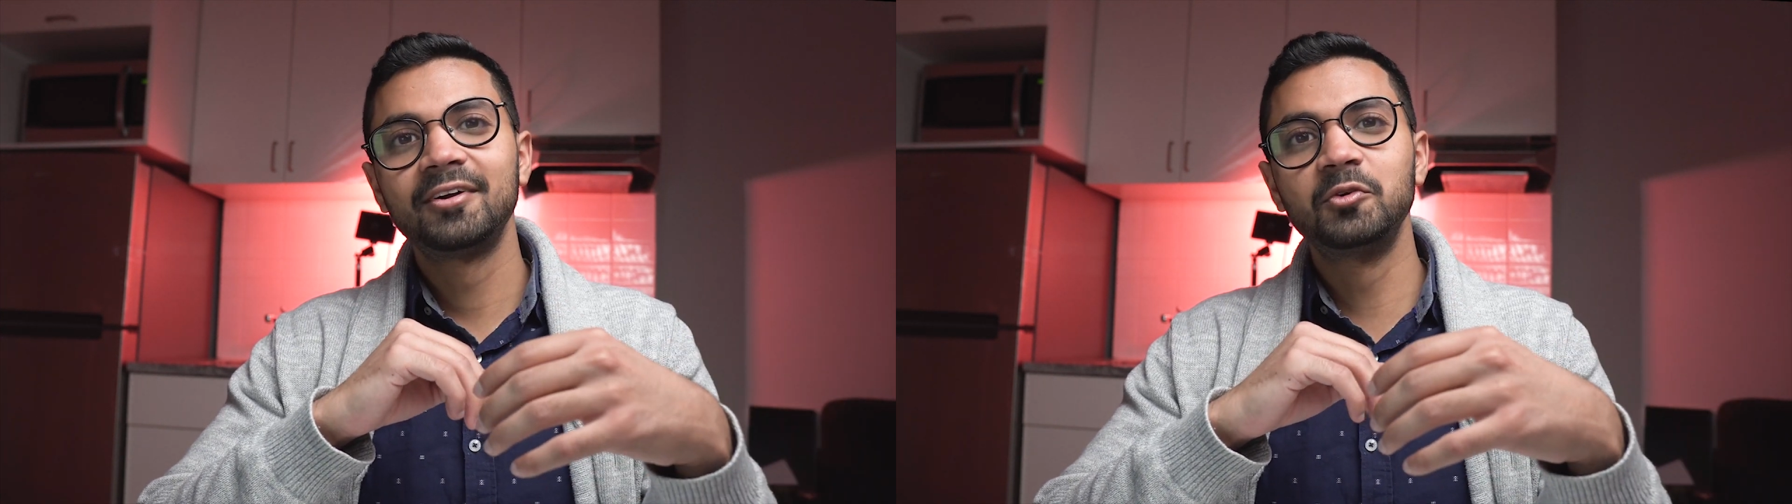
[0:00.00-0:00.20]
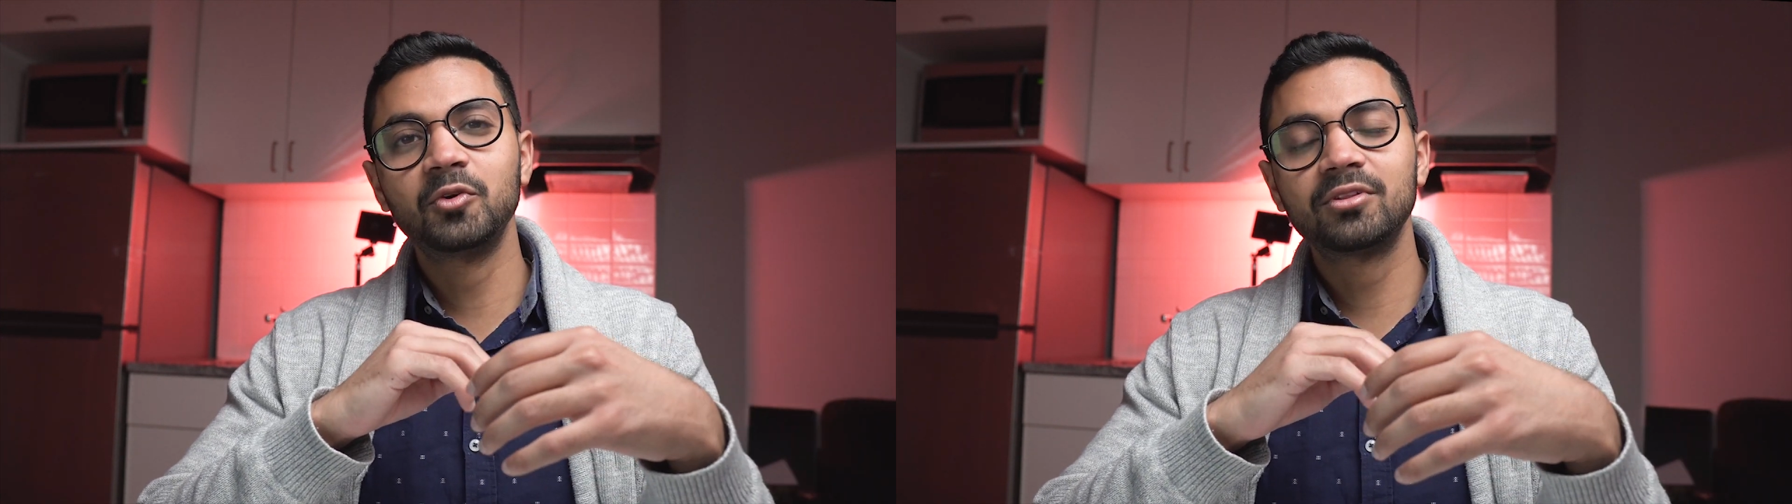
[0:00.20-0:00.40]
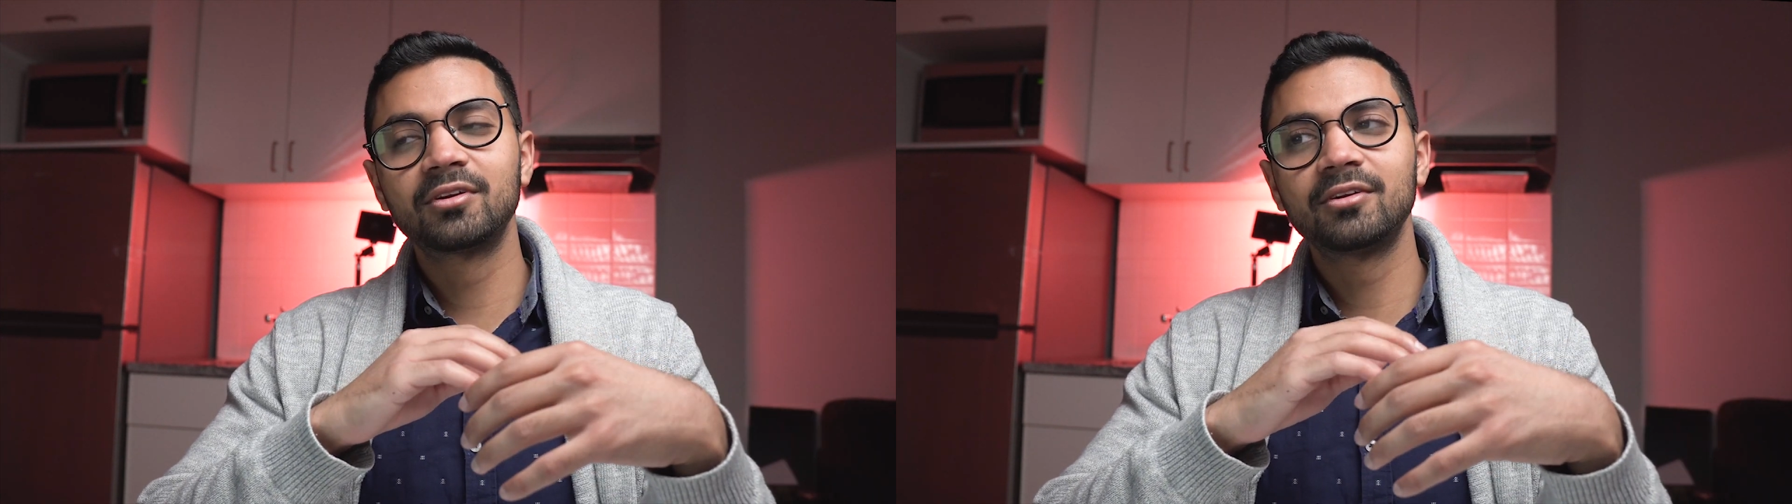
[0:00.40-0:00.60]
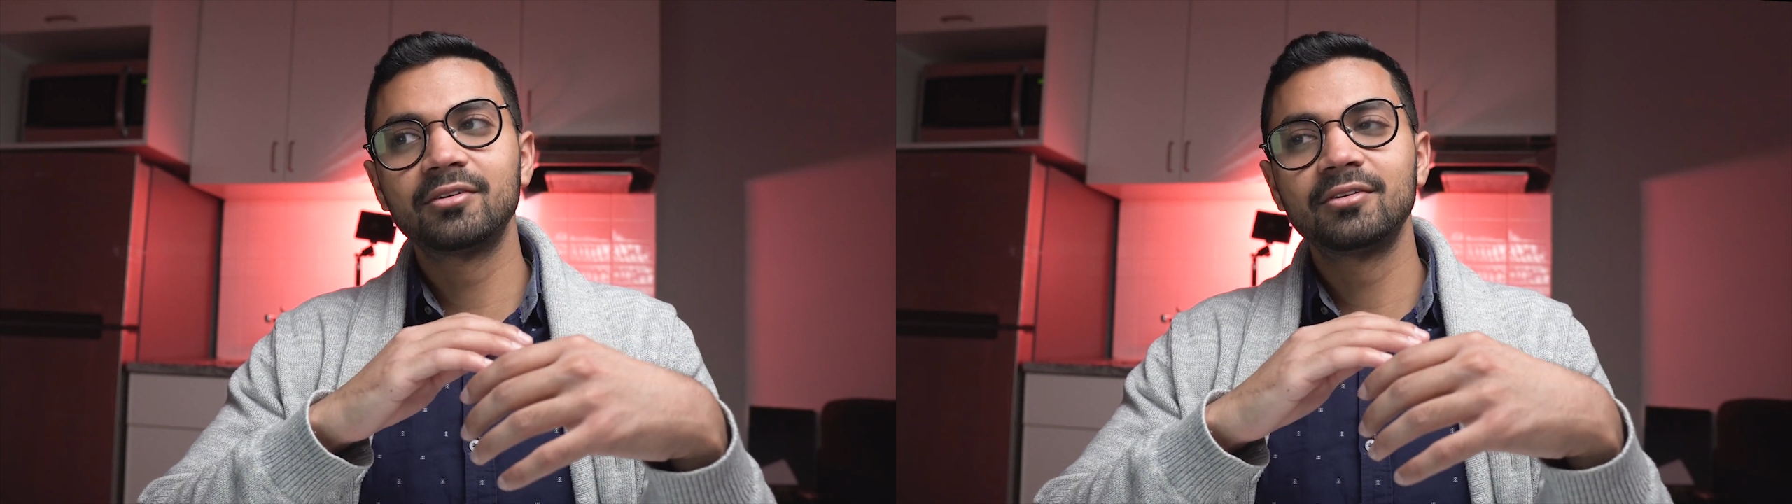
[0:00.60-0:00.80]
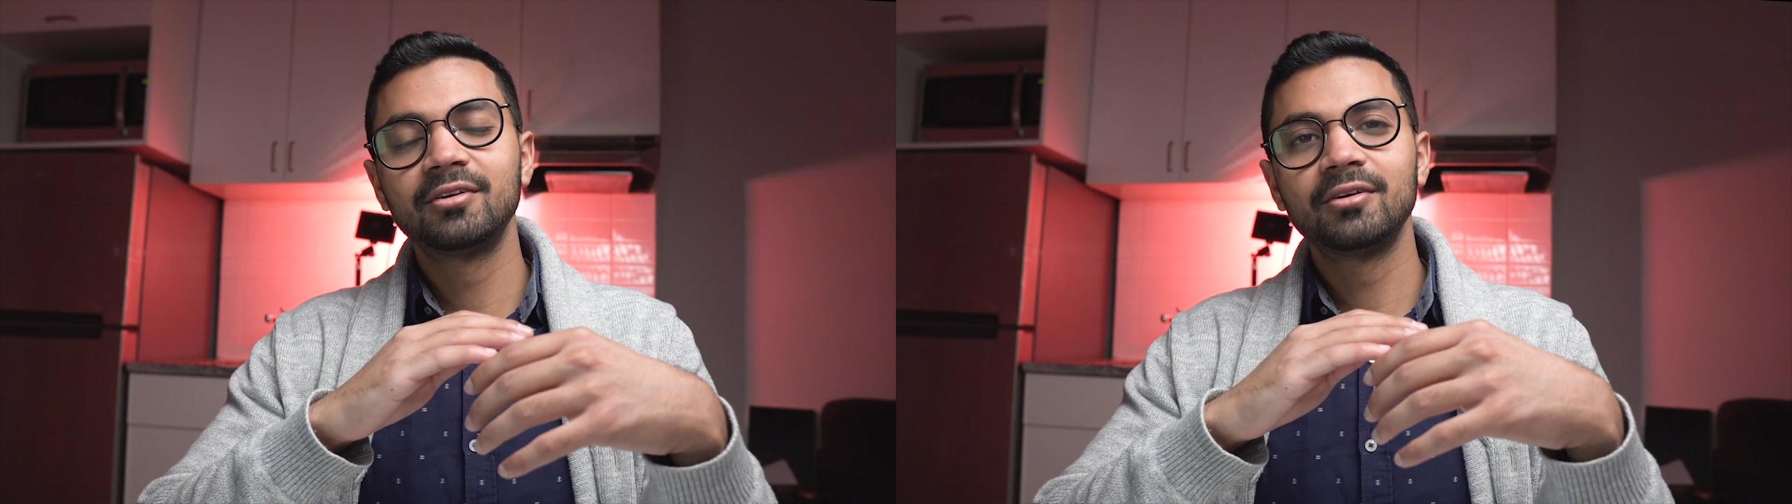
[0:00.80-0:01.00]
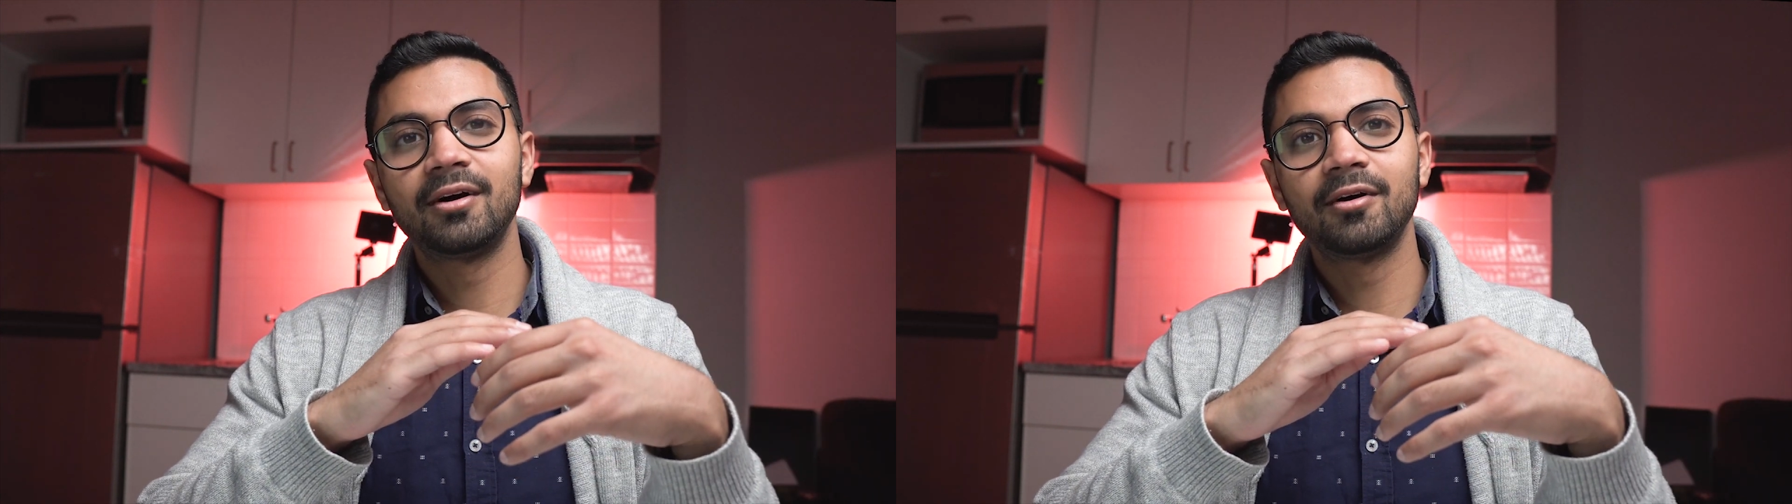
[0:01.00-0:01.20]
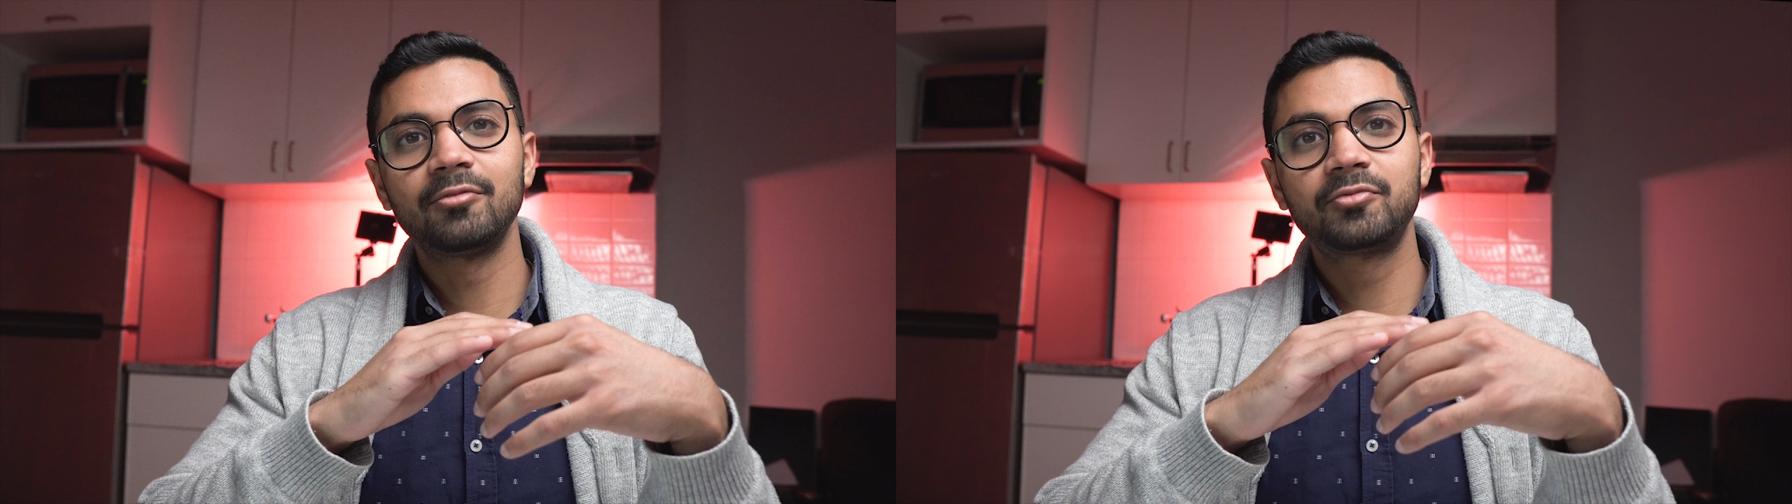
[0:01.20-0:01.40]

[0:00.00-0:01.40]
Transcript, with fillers: Nuclear uh,